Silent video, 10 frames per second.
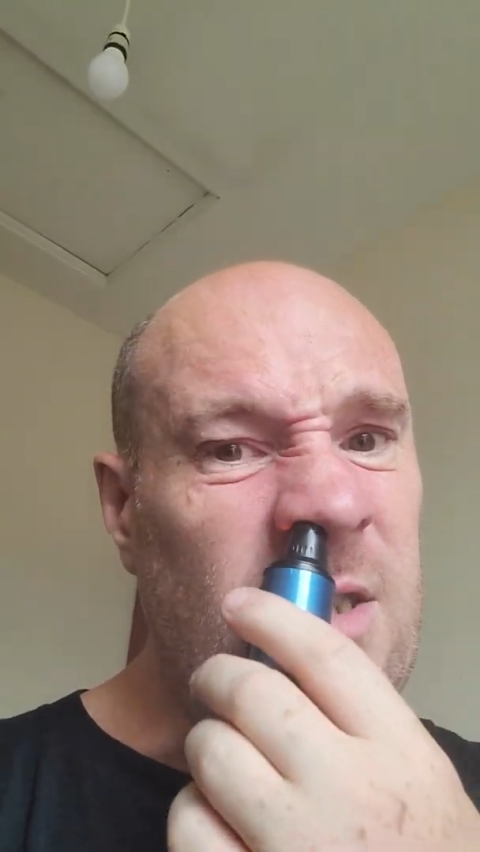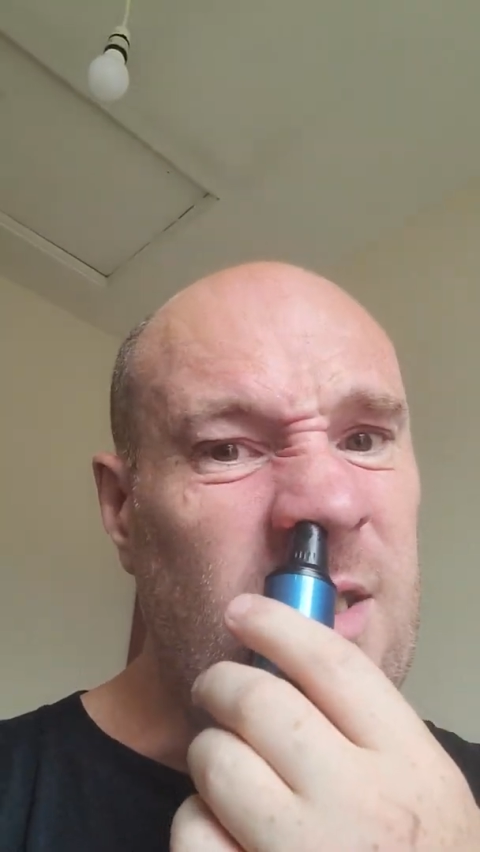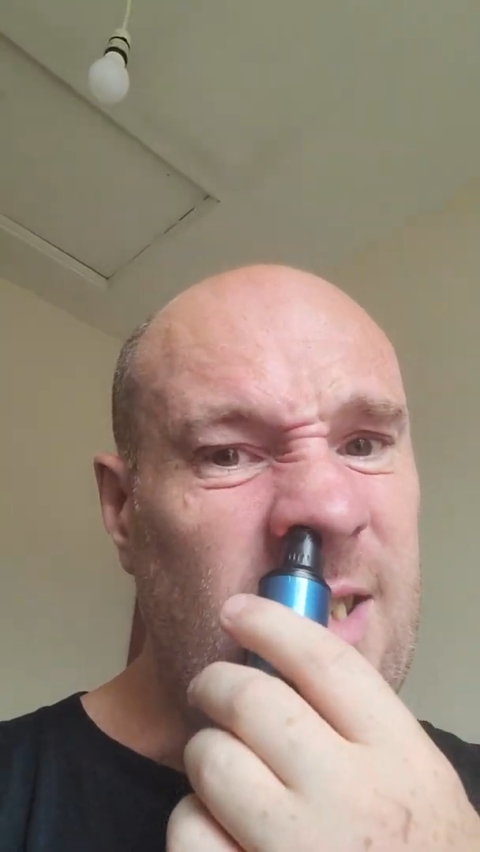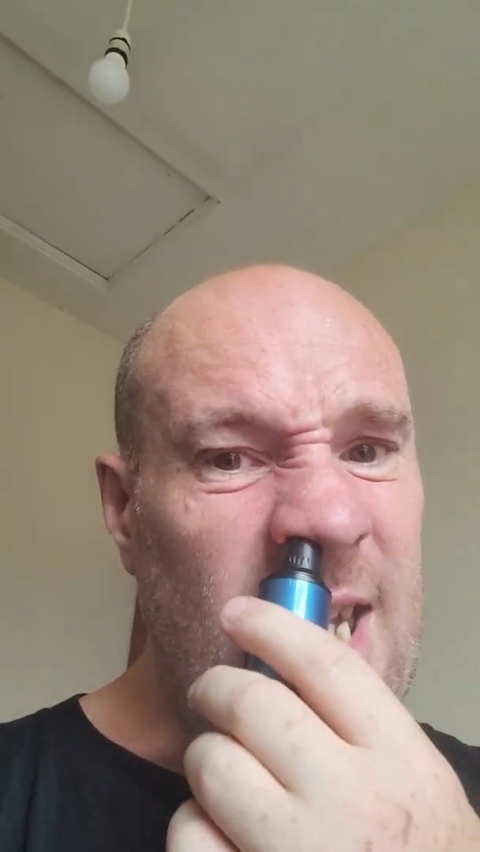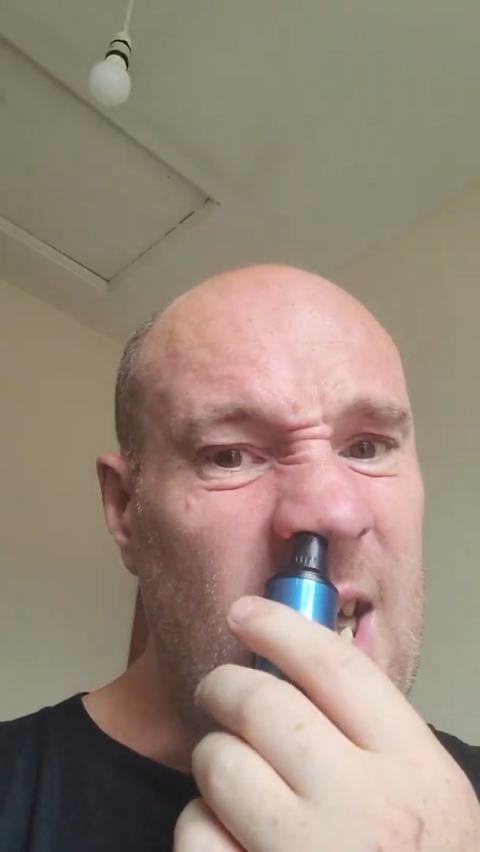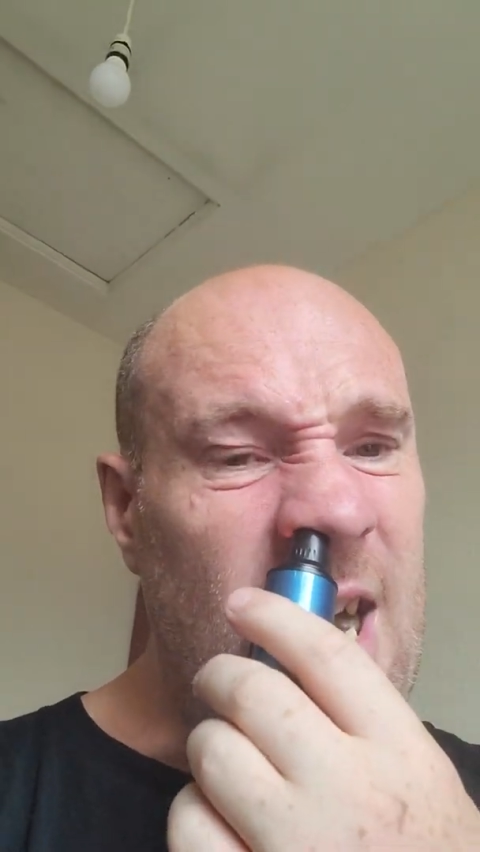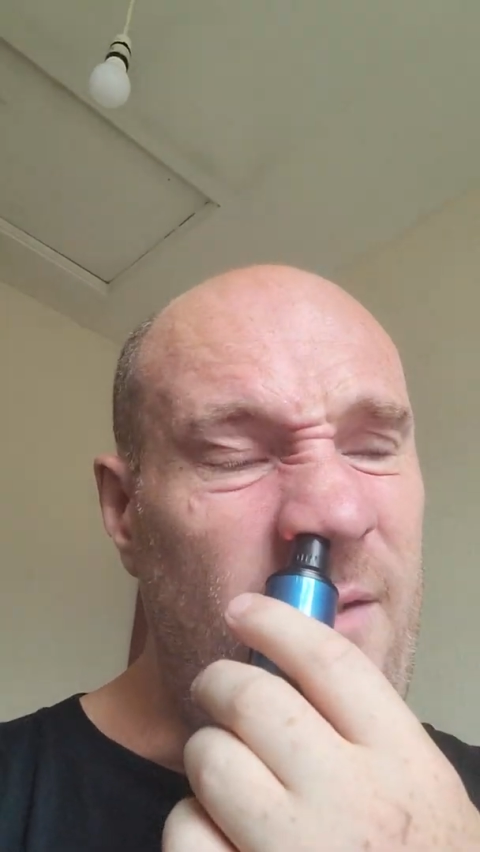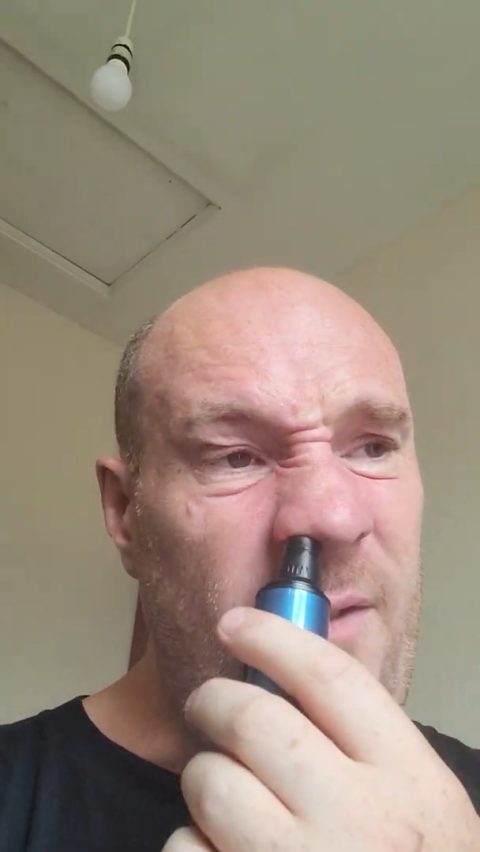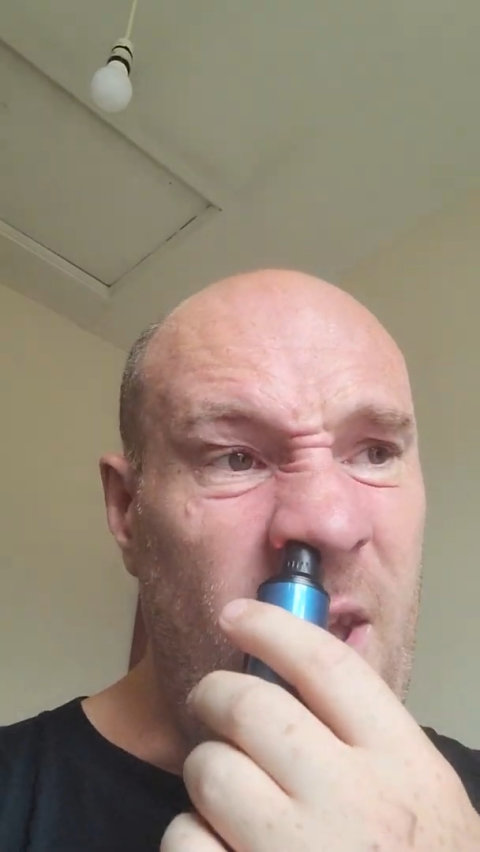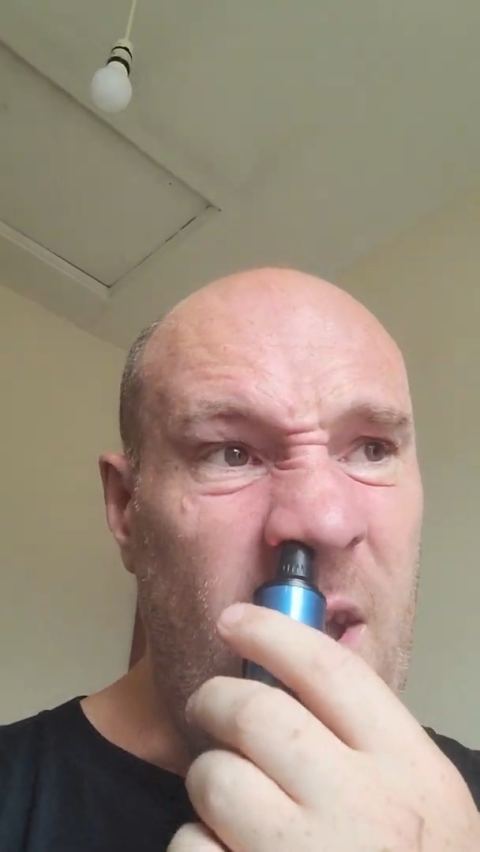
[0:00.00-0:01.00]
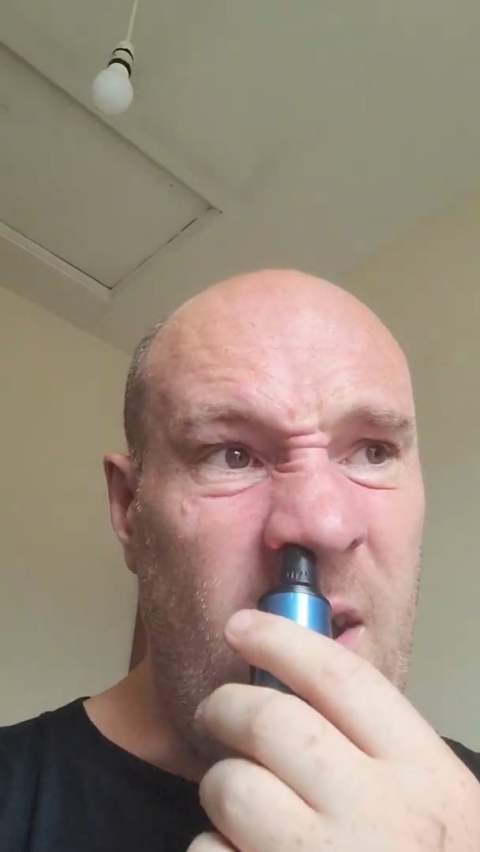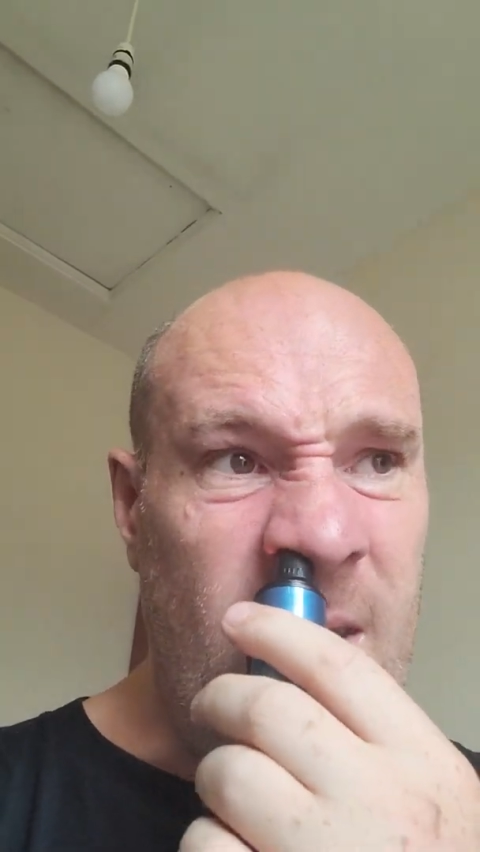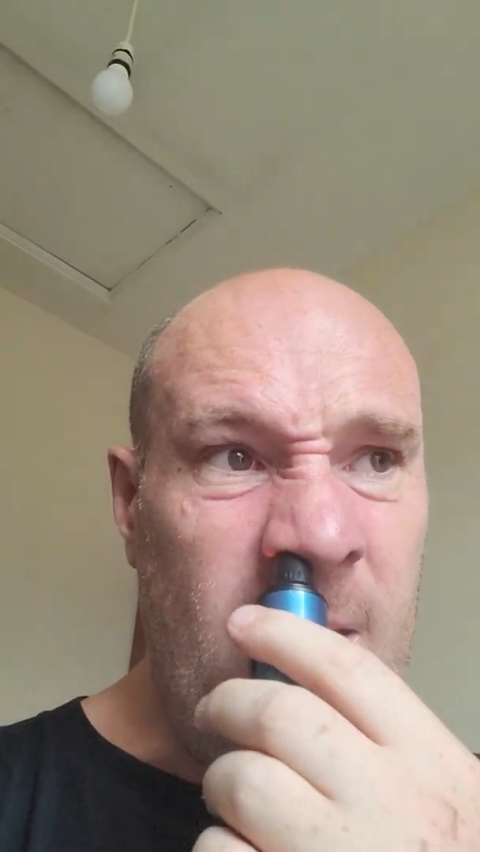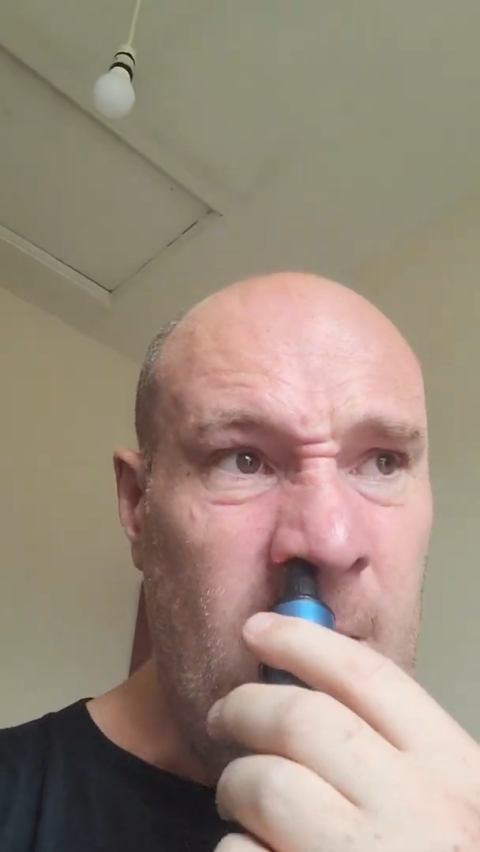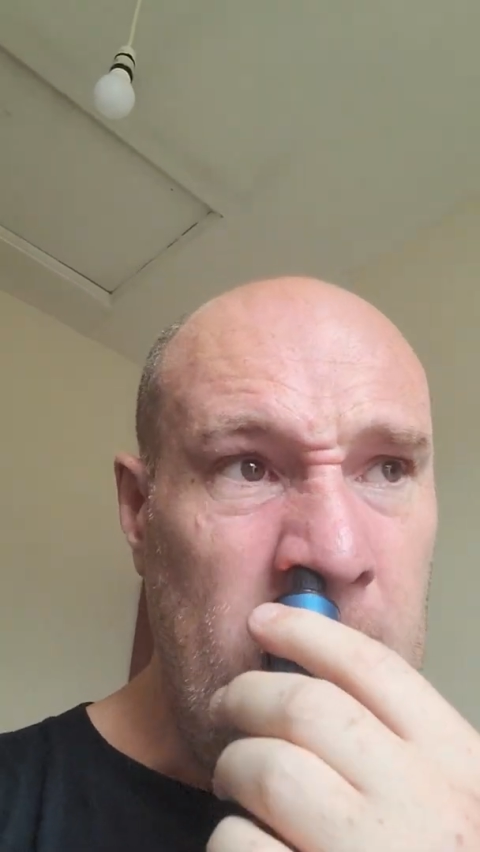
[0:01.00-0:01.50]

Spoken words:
because they are there